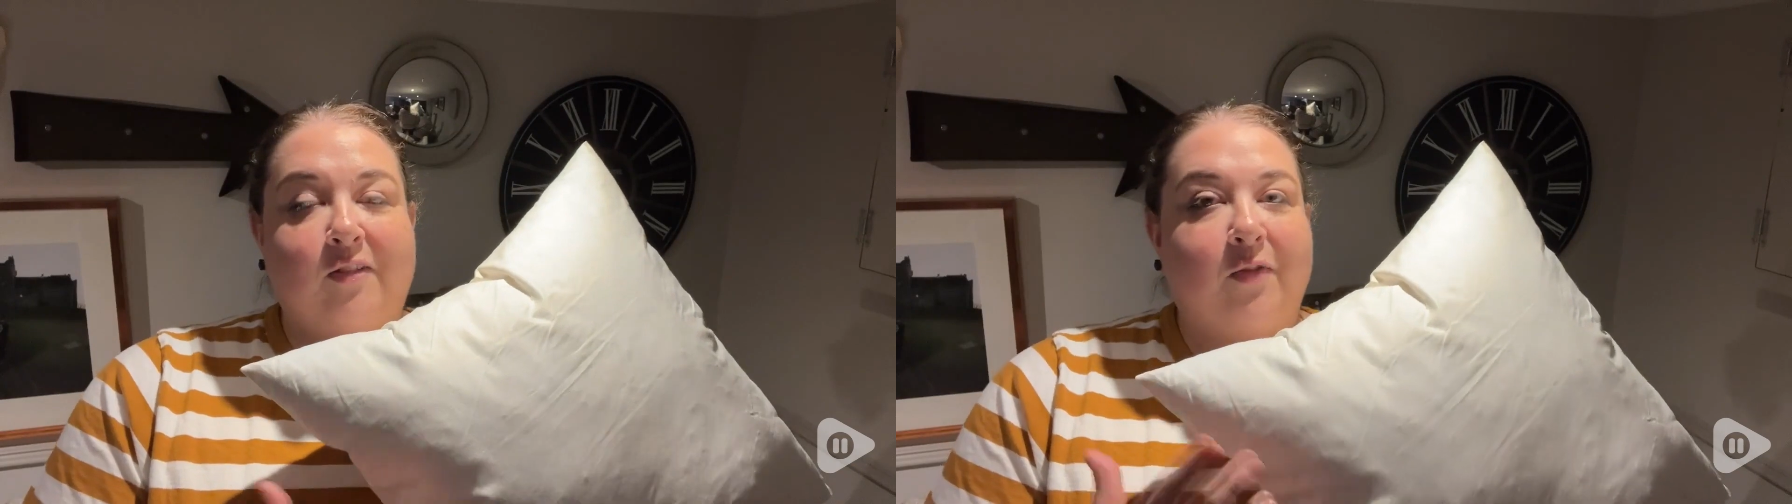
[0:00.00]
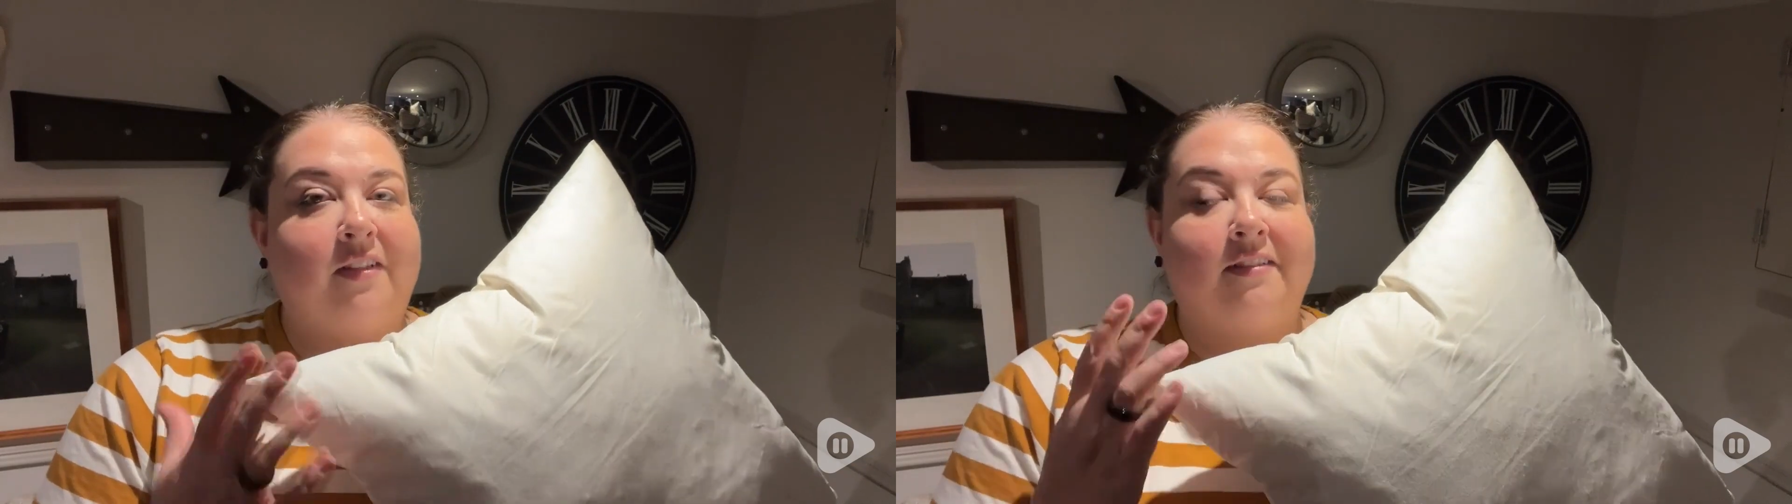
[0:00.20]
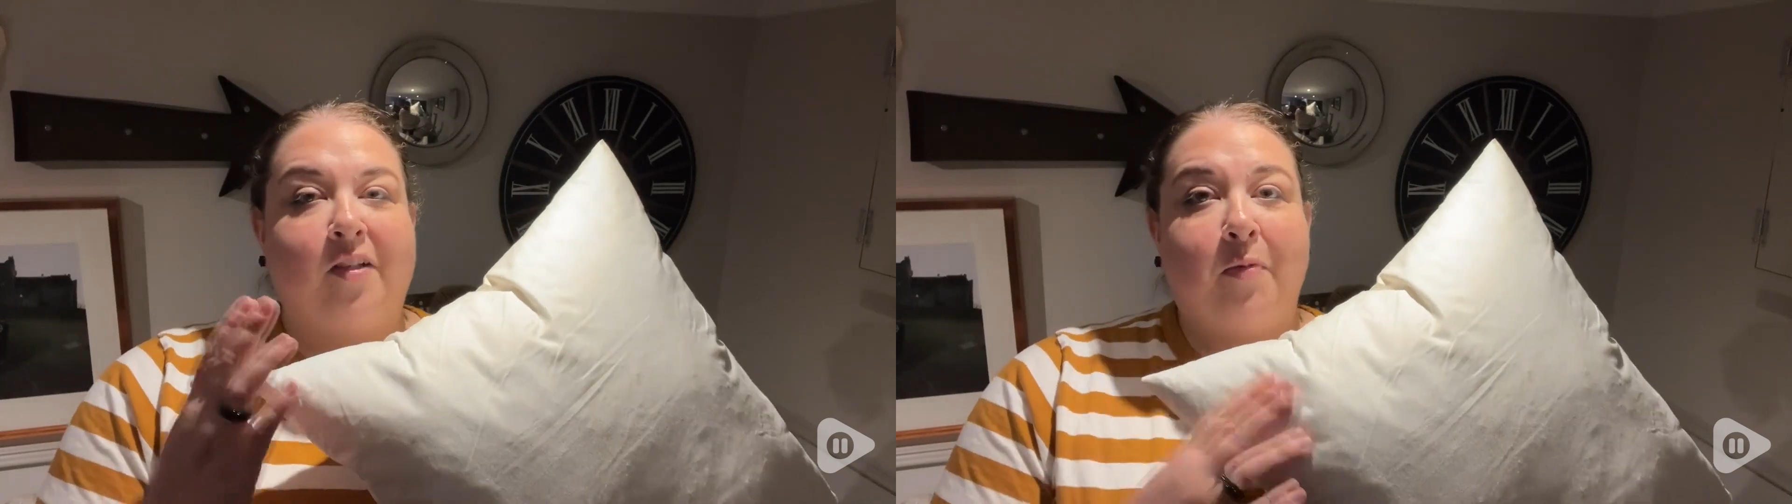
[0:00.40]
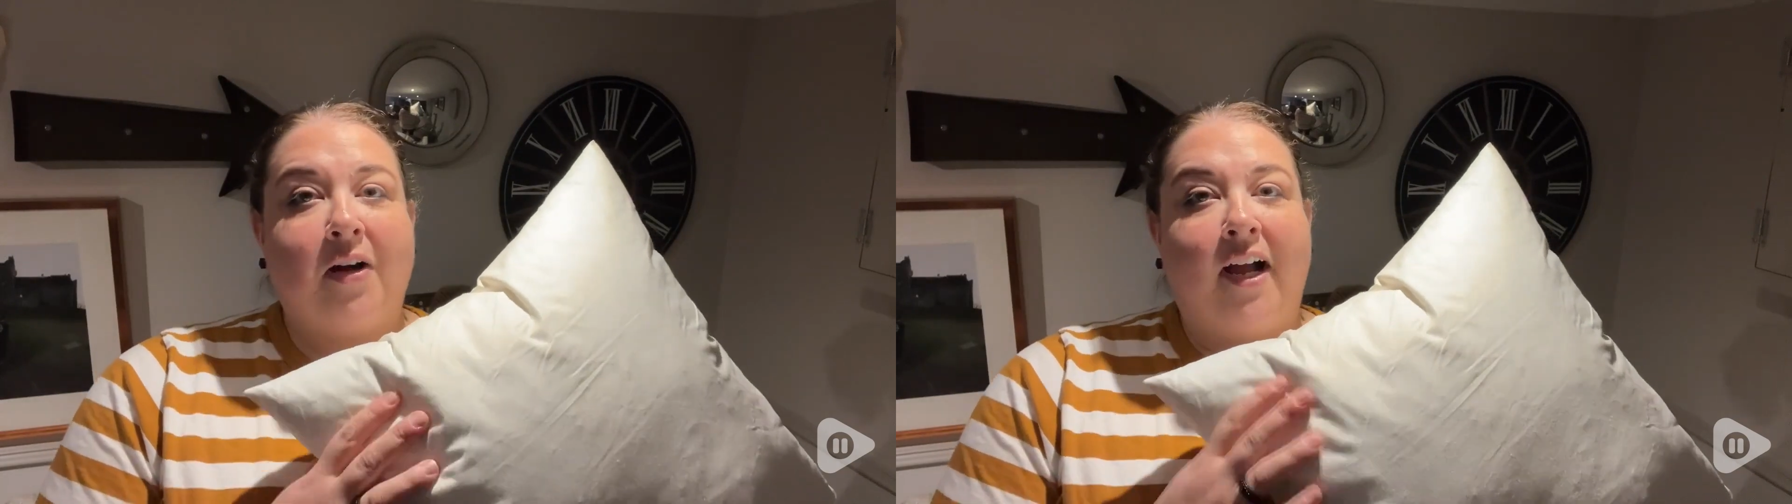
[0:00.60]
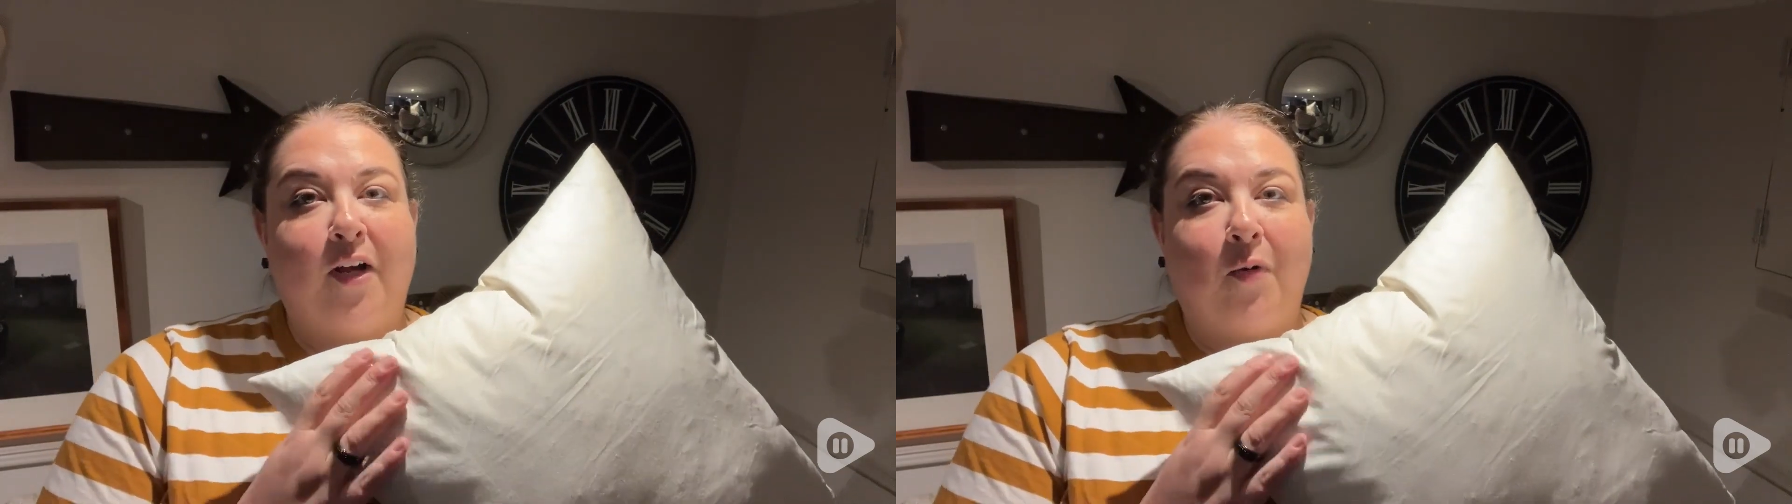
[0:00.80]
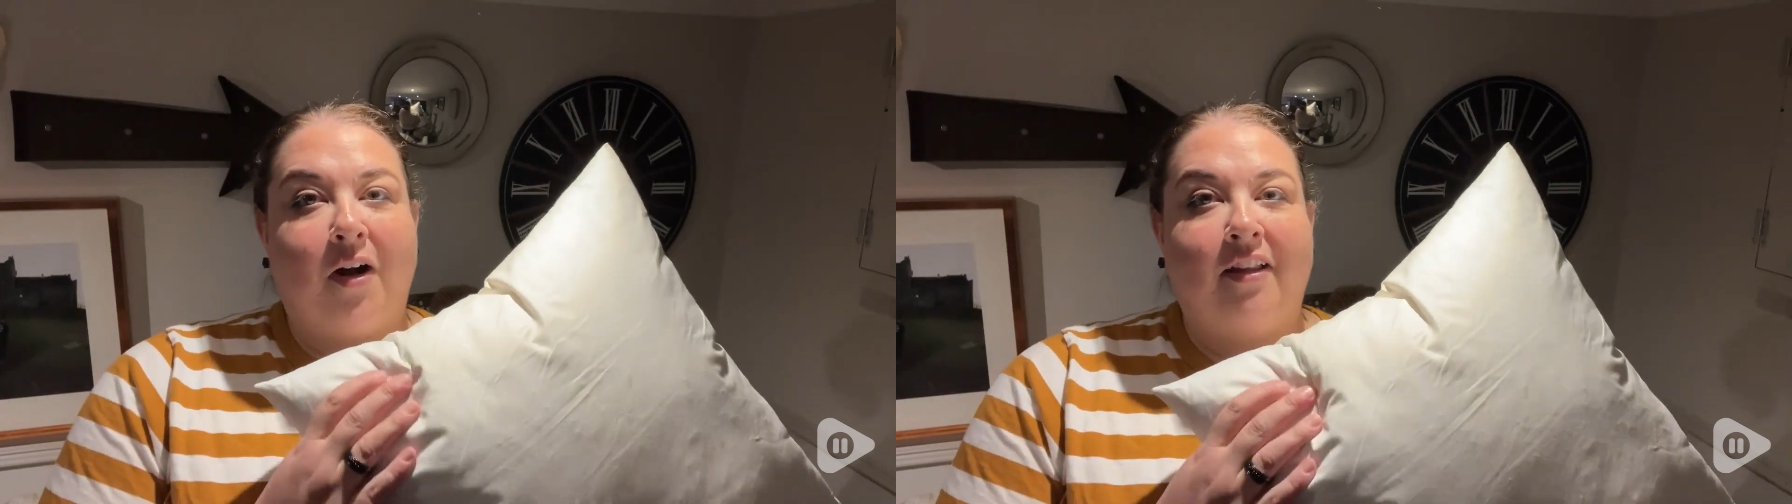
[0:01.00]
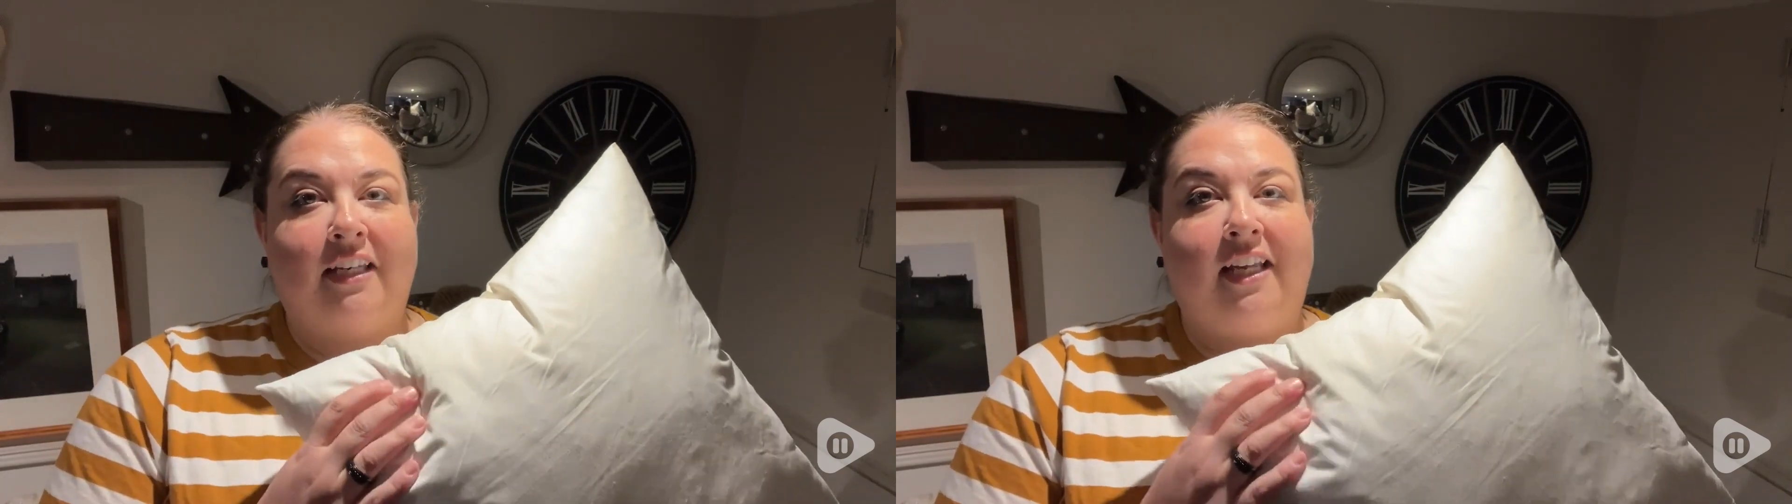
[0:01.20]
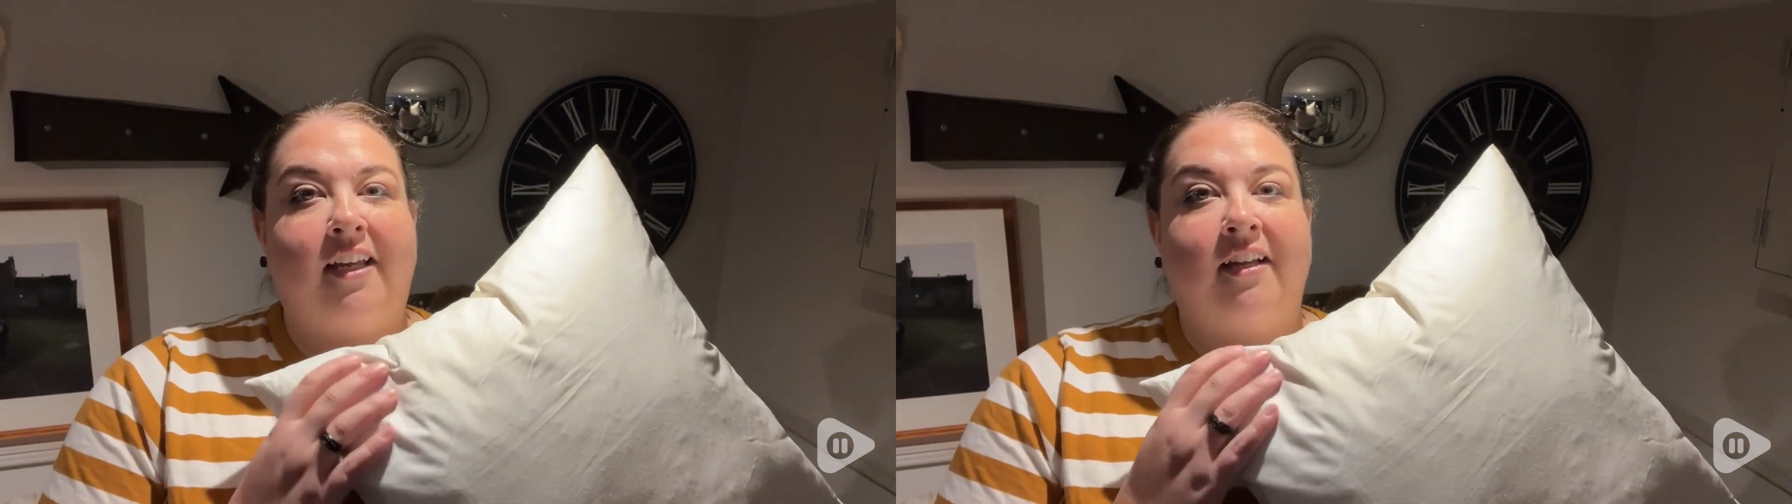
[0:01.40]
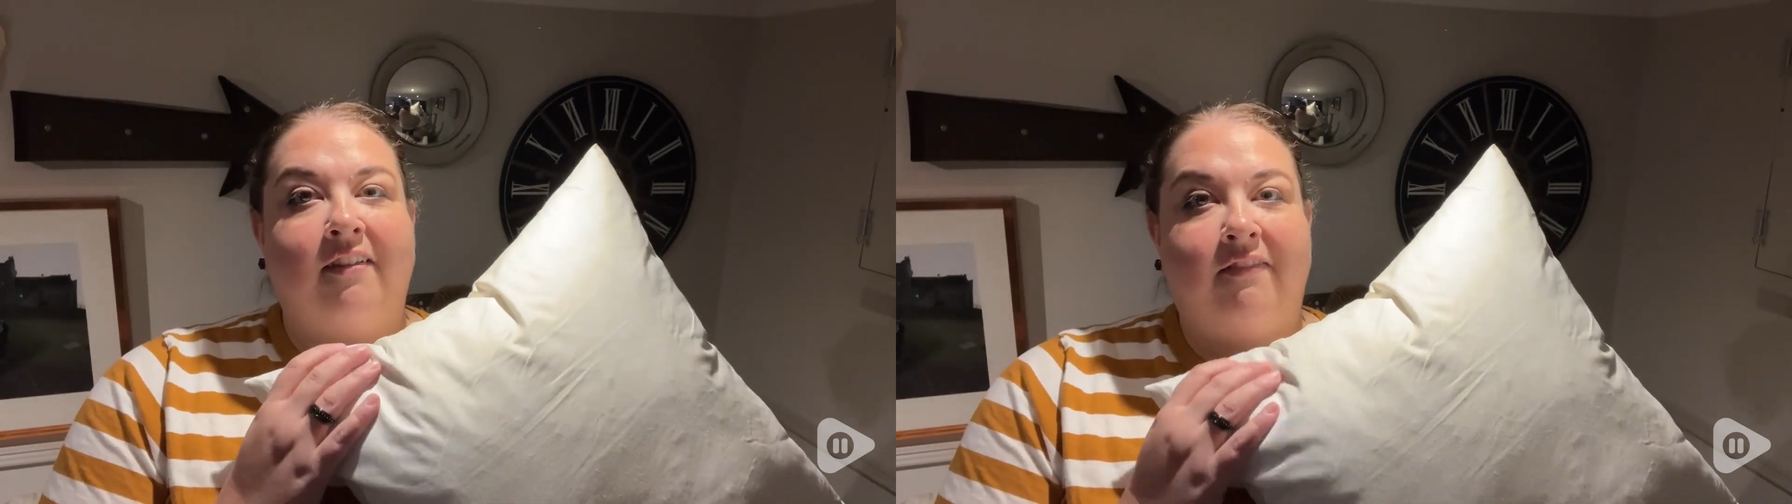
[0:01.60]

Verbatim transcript: to its super high quality